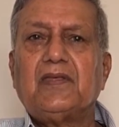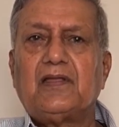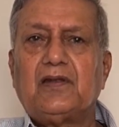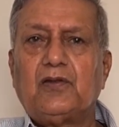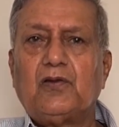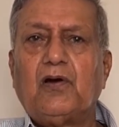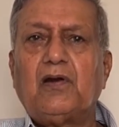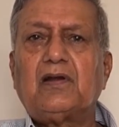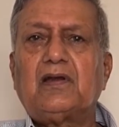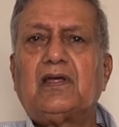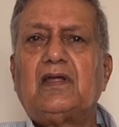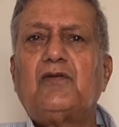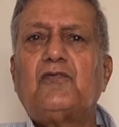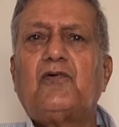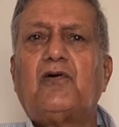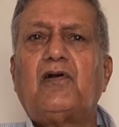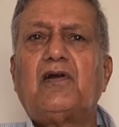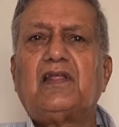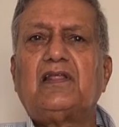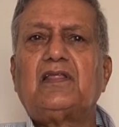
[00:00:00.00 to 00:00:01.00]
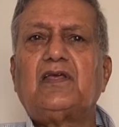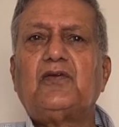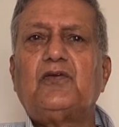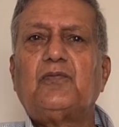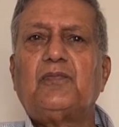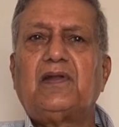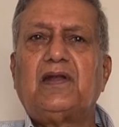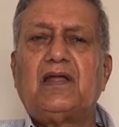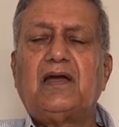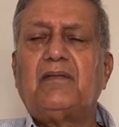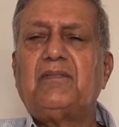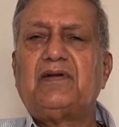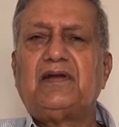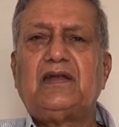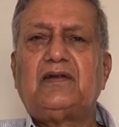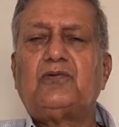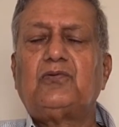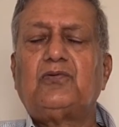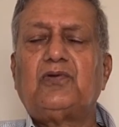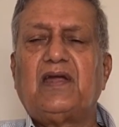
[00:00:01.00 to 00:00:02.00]
not involved in the human
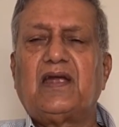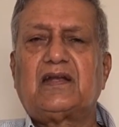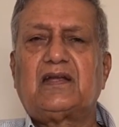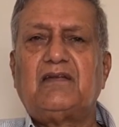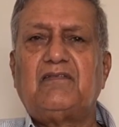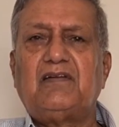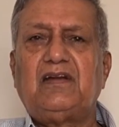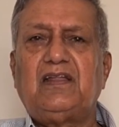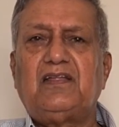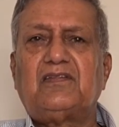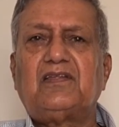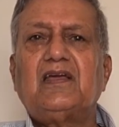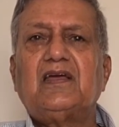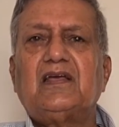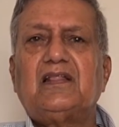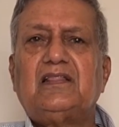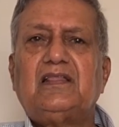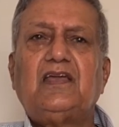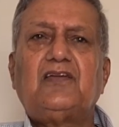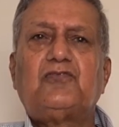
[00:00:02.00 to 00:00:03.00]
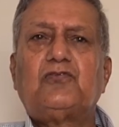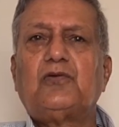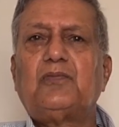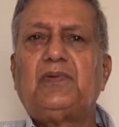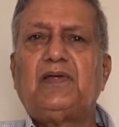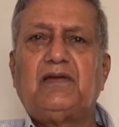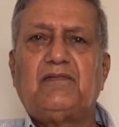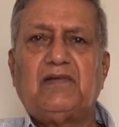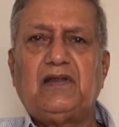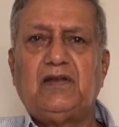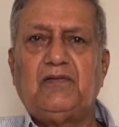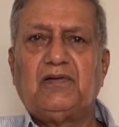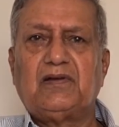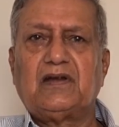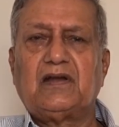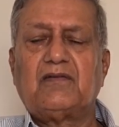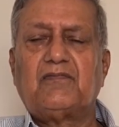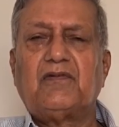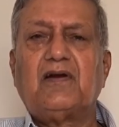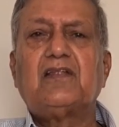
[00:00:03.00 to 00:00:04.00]
day-to-day activities. They should be
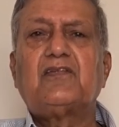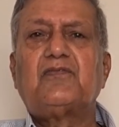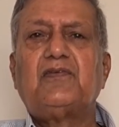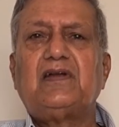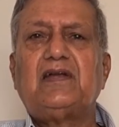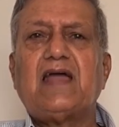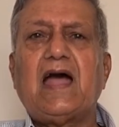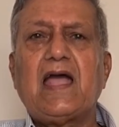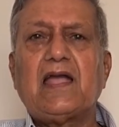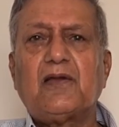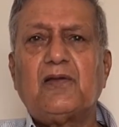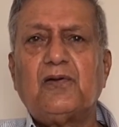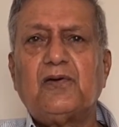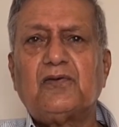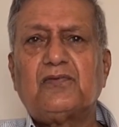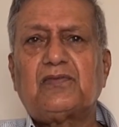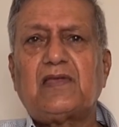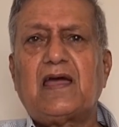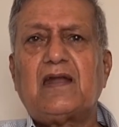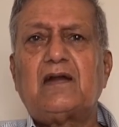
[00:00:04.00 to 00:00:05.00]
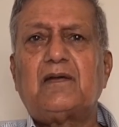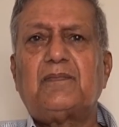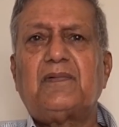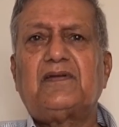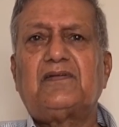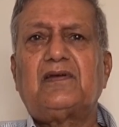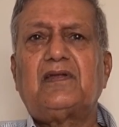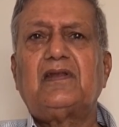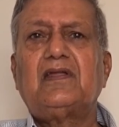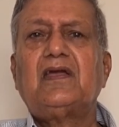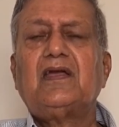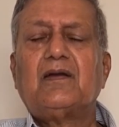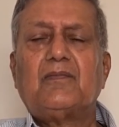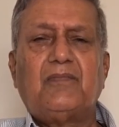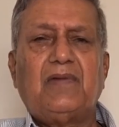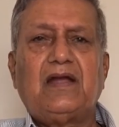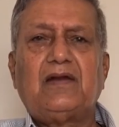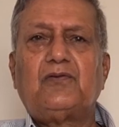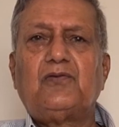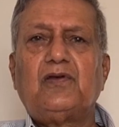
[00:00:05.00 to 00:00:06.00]
evaluated. Once we diagnose thyroid patient
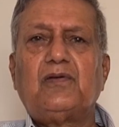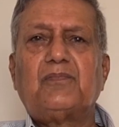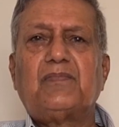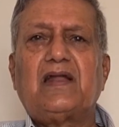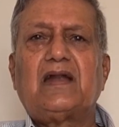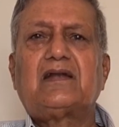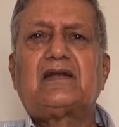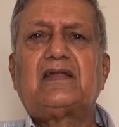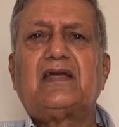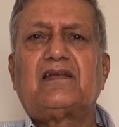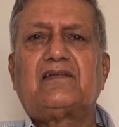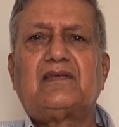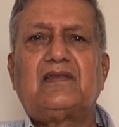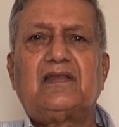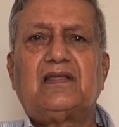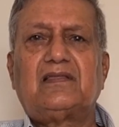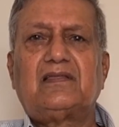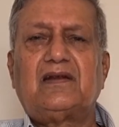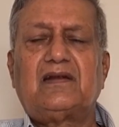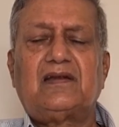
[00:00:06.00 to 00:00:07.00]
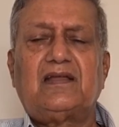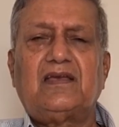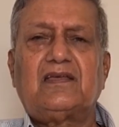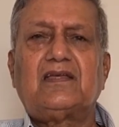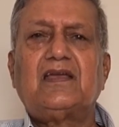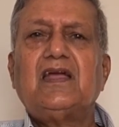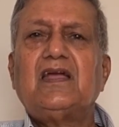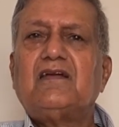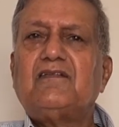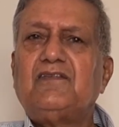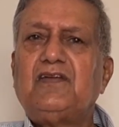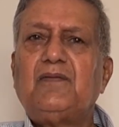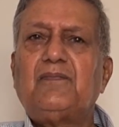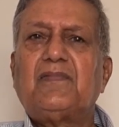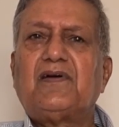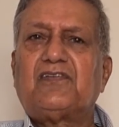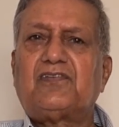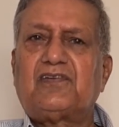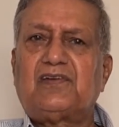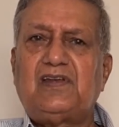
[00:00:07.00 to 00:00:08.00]
by doing blood tests and other tests, we
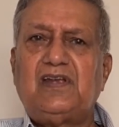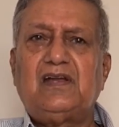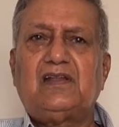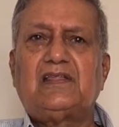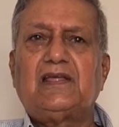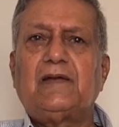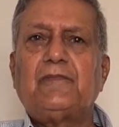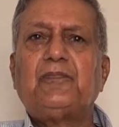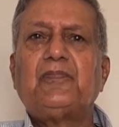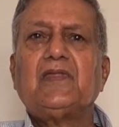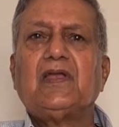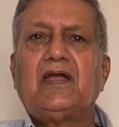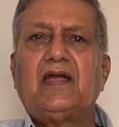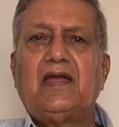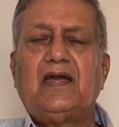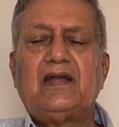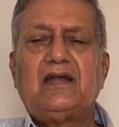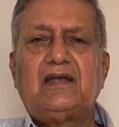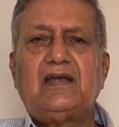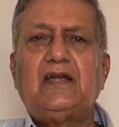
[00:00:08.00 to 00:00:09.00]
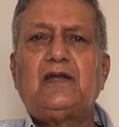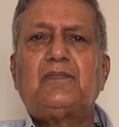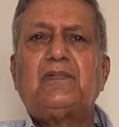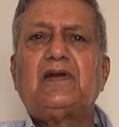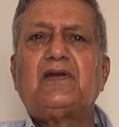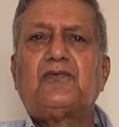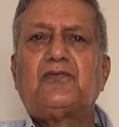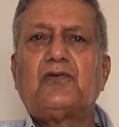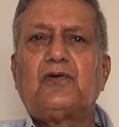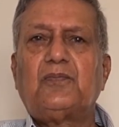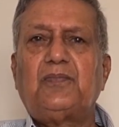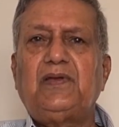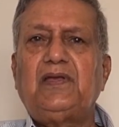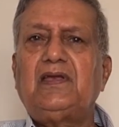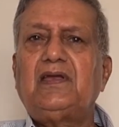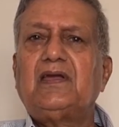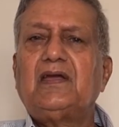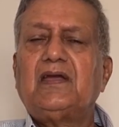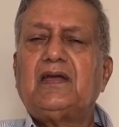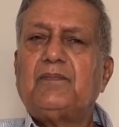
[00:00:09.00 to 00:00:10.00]
must treat them, and
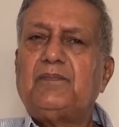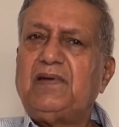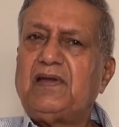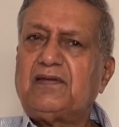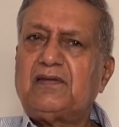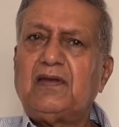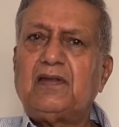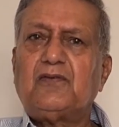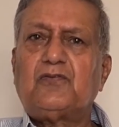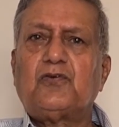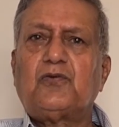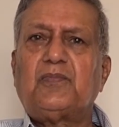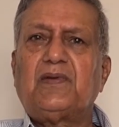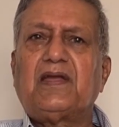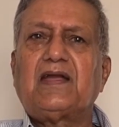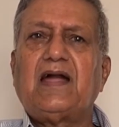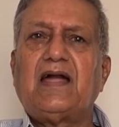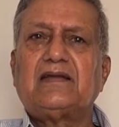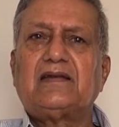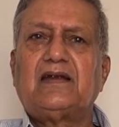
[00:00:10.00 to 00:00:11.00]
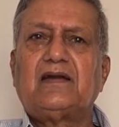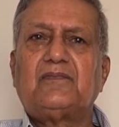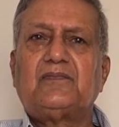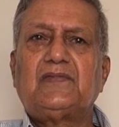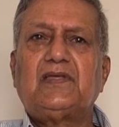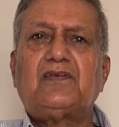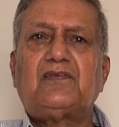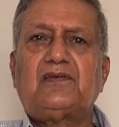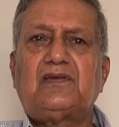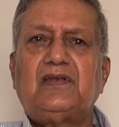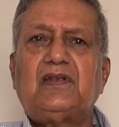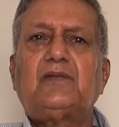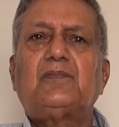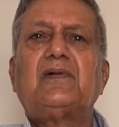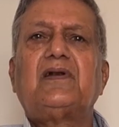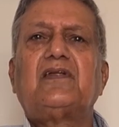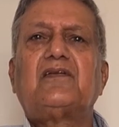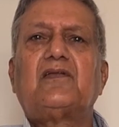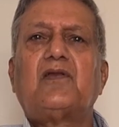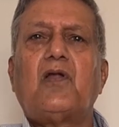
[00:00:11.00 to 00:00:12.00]
patient should be guided. This
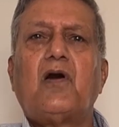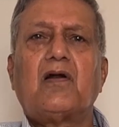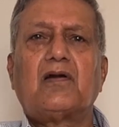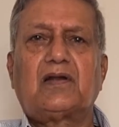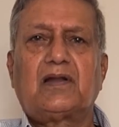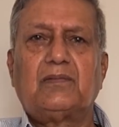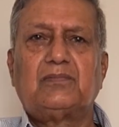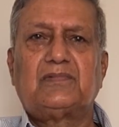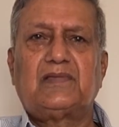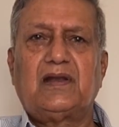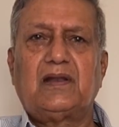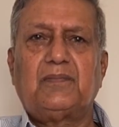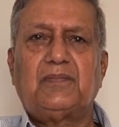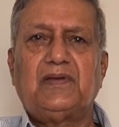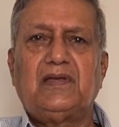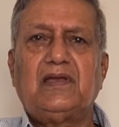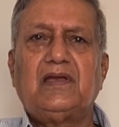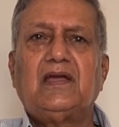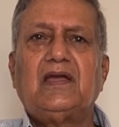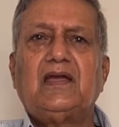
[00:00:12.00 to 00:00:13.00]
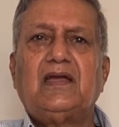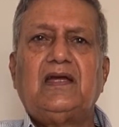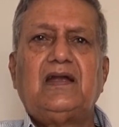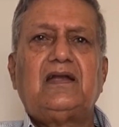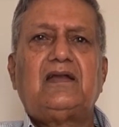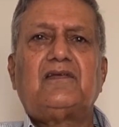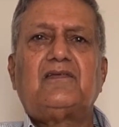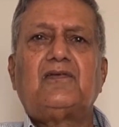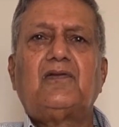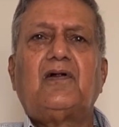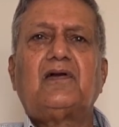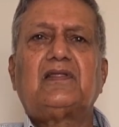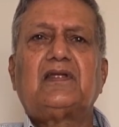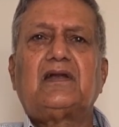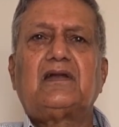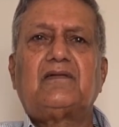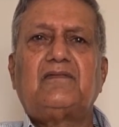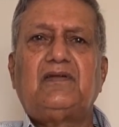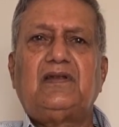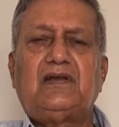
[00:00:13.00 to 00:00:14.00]
treatment is a long-term therapy. It is not
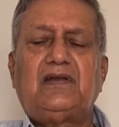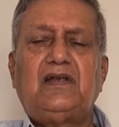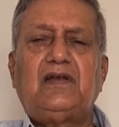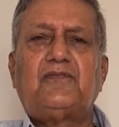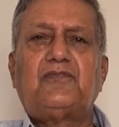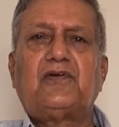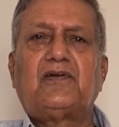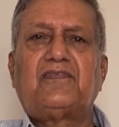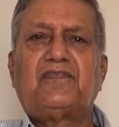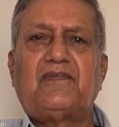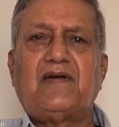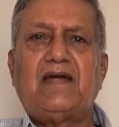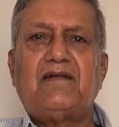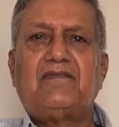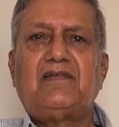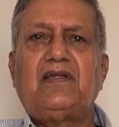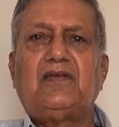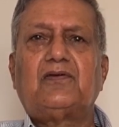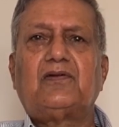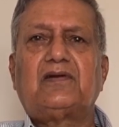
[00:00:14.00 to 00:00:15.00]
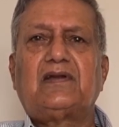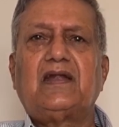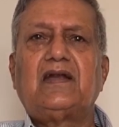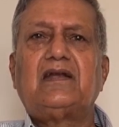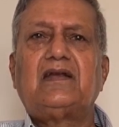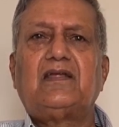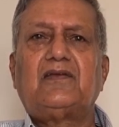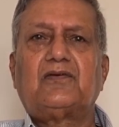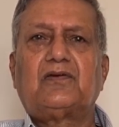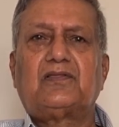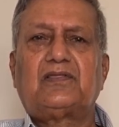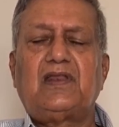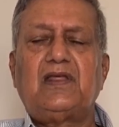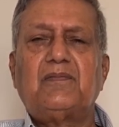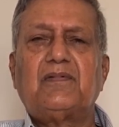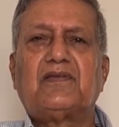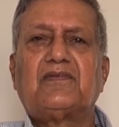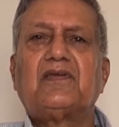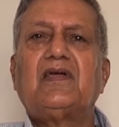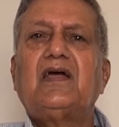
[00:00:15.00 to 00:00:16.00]
that we treat for 5 days or 10 days or 3
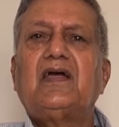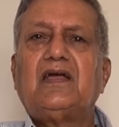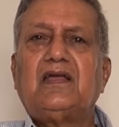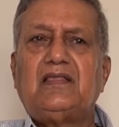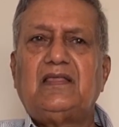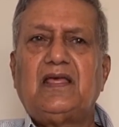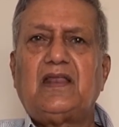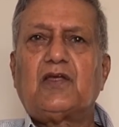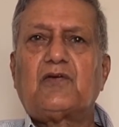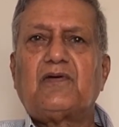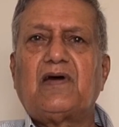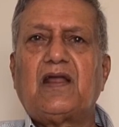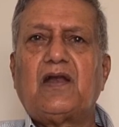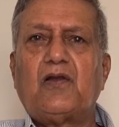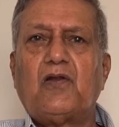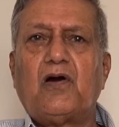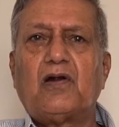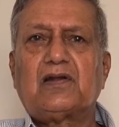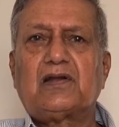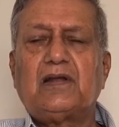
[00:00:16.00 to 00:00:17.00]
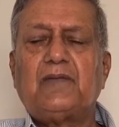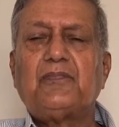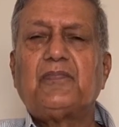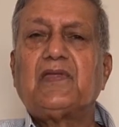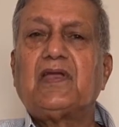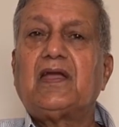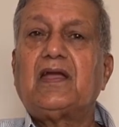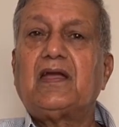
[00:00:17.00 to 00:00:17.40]
months. They require long-term.